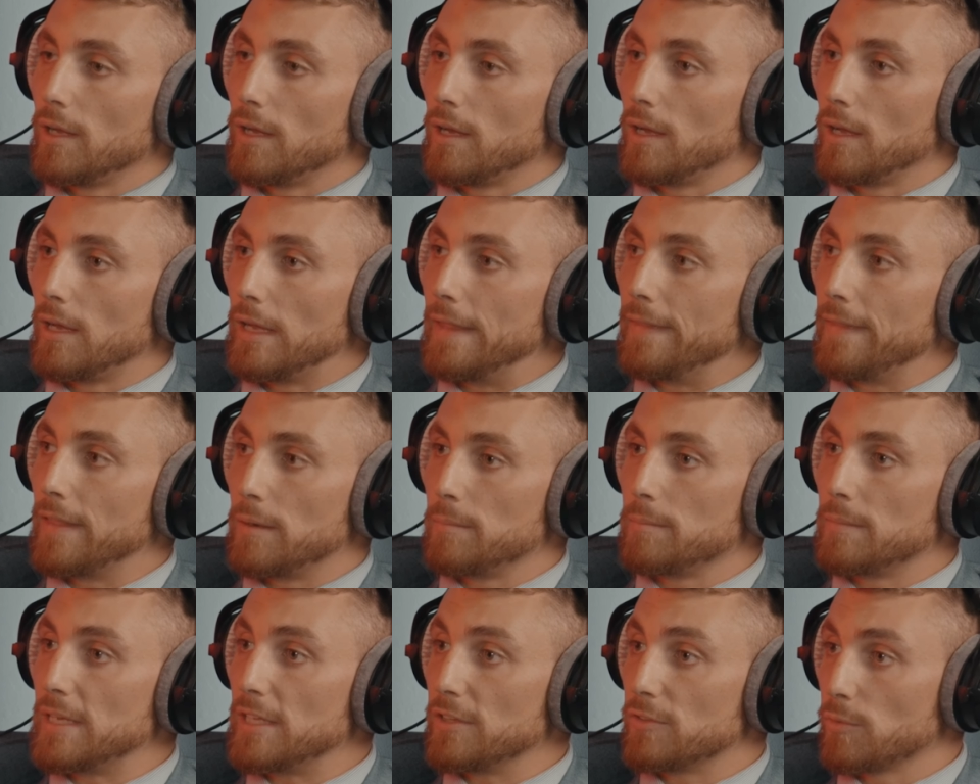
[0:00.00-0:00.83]
uh, and
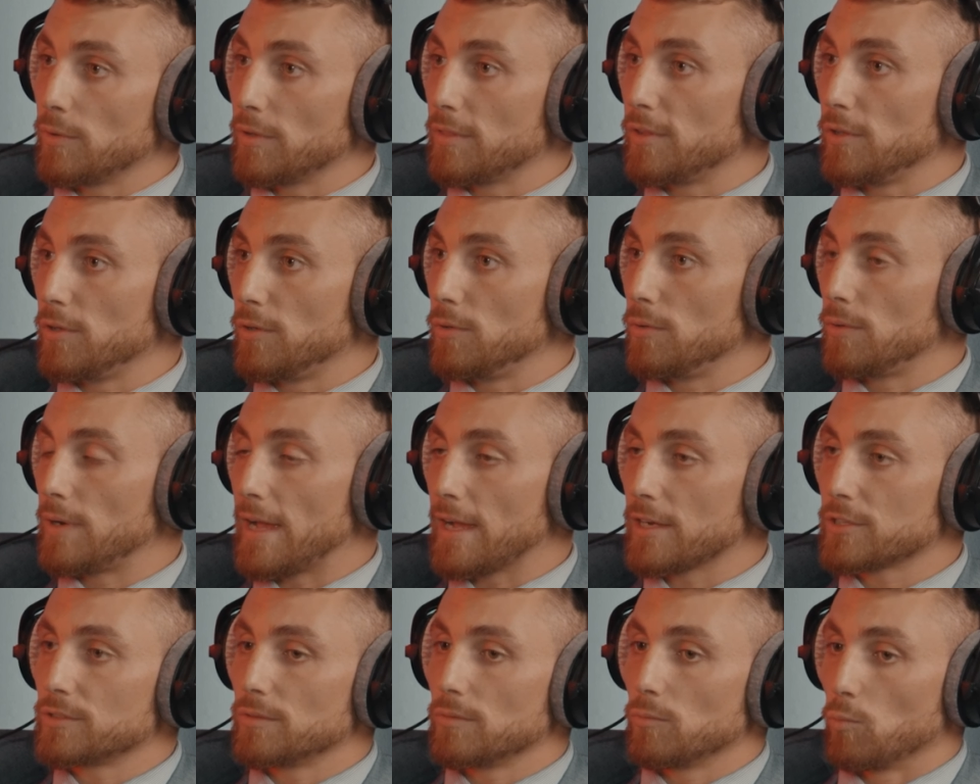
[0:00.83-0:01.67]
then meets with you
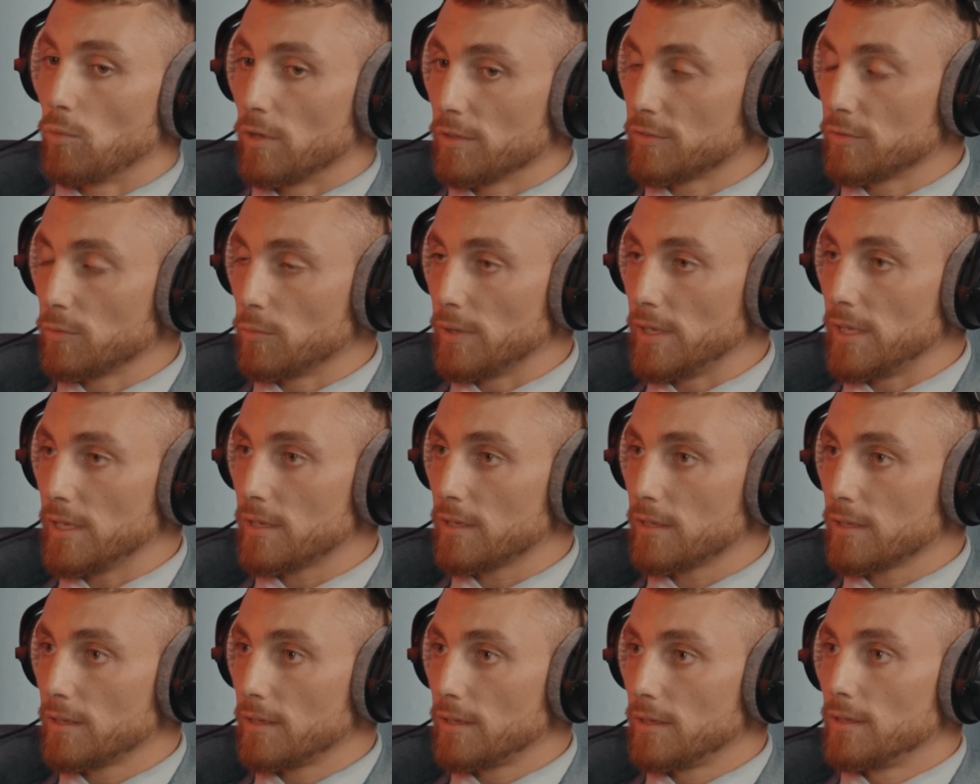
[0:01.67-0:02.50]
actually once a
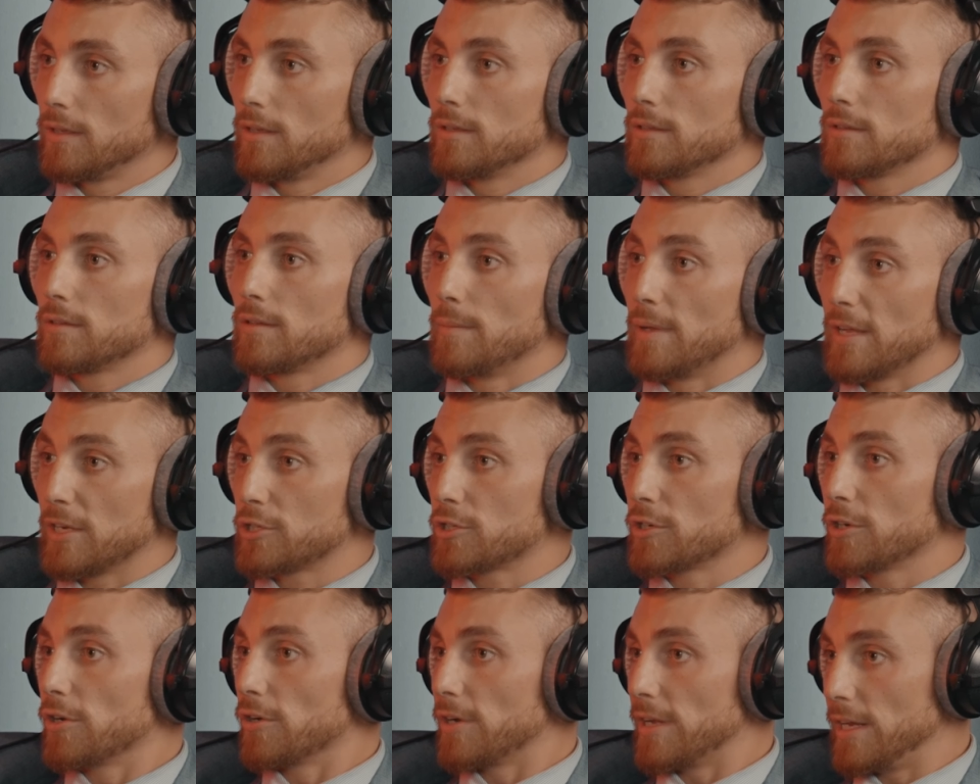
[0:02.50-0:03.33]
week to make
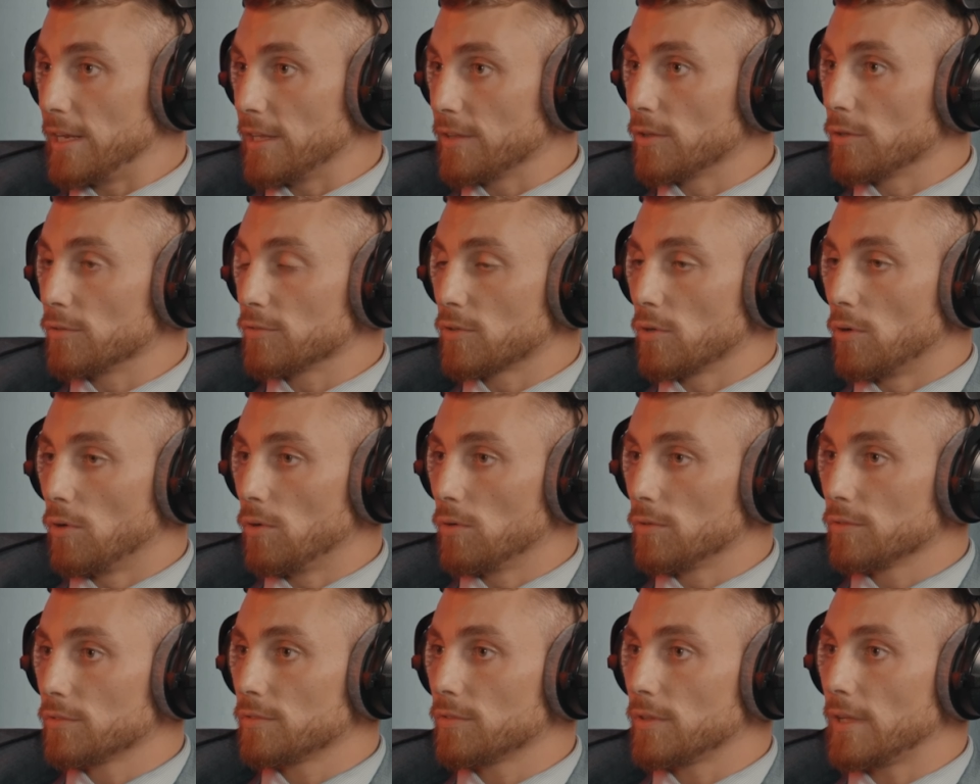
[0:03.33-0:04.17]
sure you're hitting those
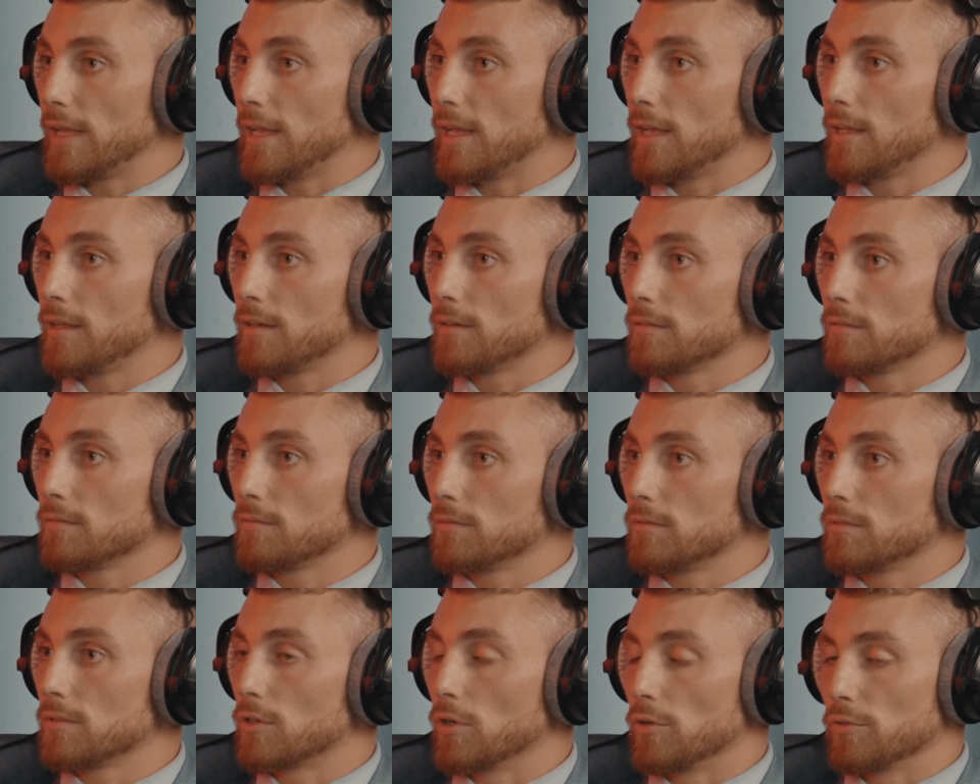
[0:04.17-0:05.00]
goals and
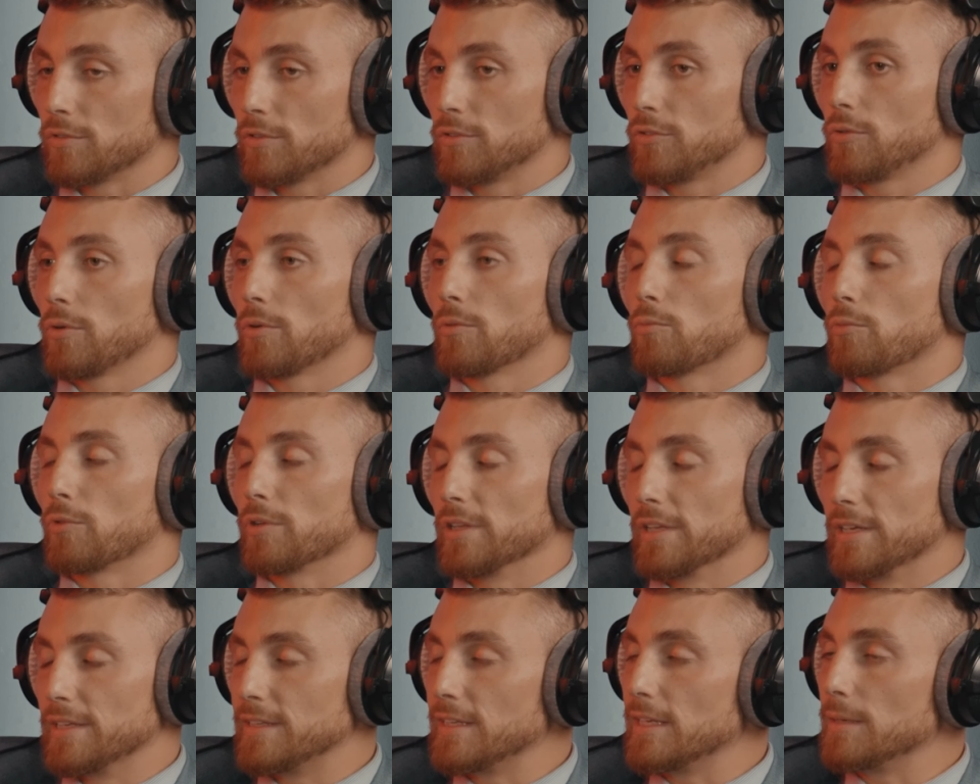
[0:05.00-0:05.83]
goes into a
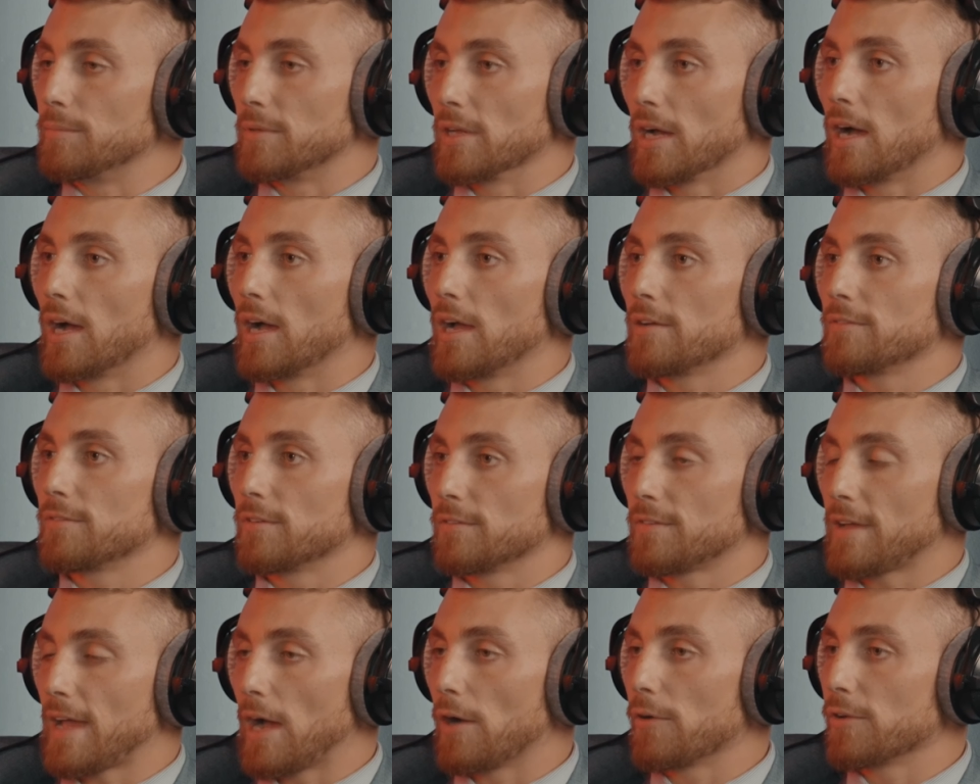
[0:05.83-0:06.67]
really deep dive
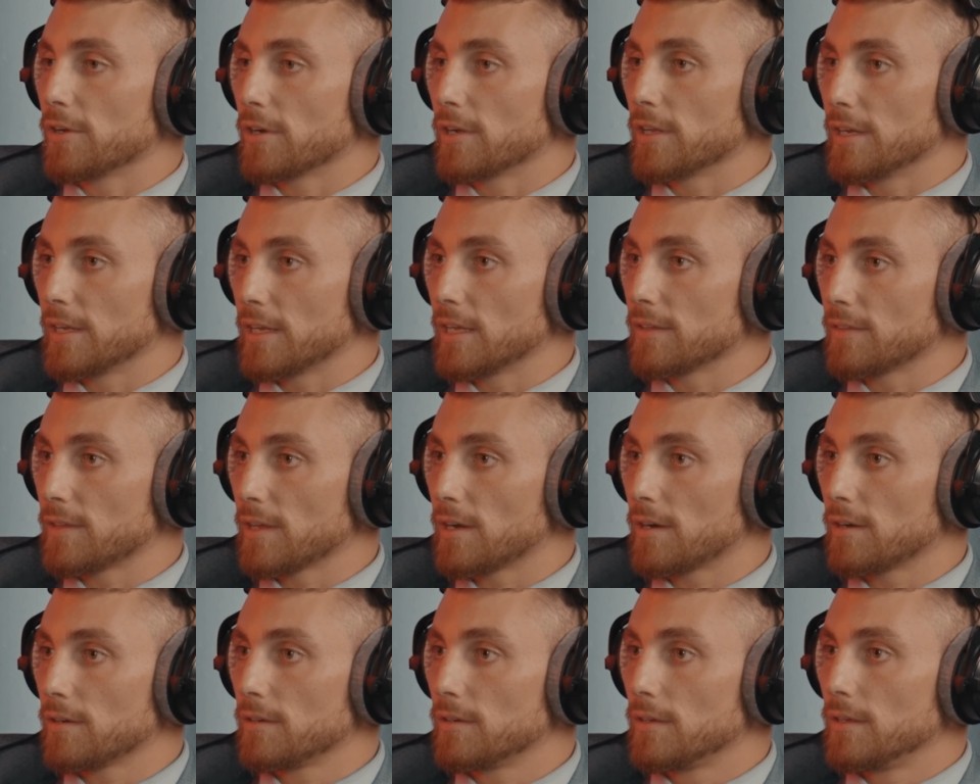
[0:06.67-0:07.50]
of how you're going to get
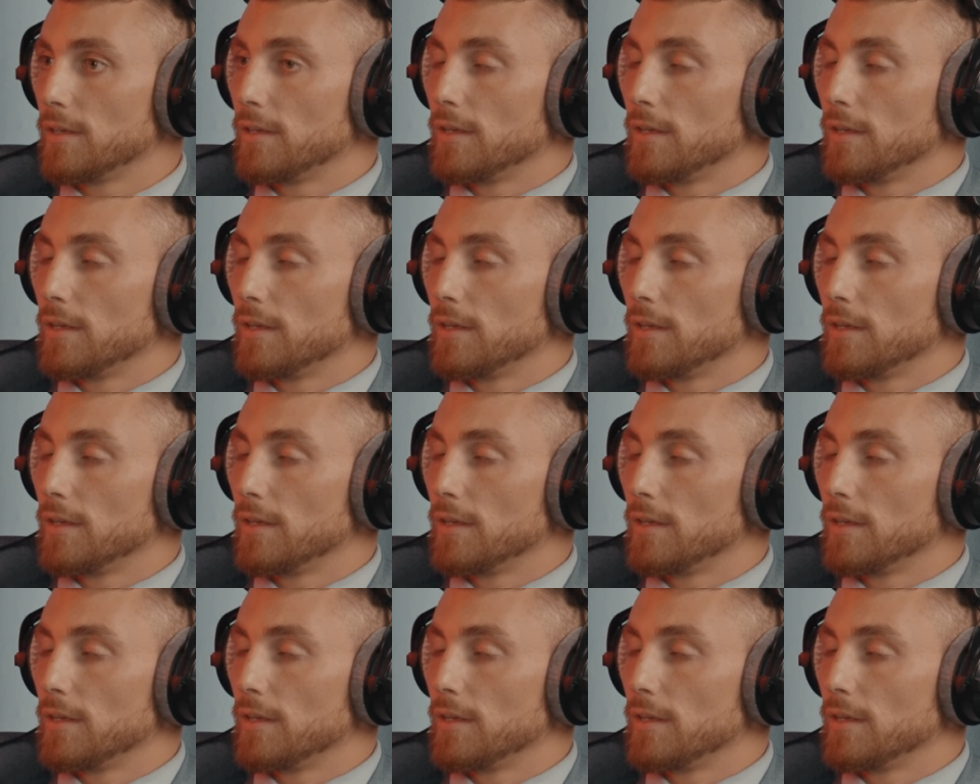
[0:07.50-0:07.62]
there.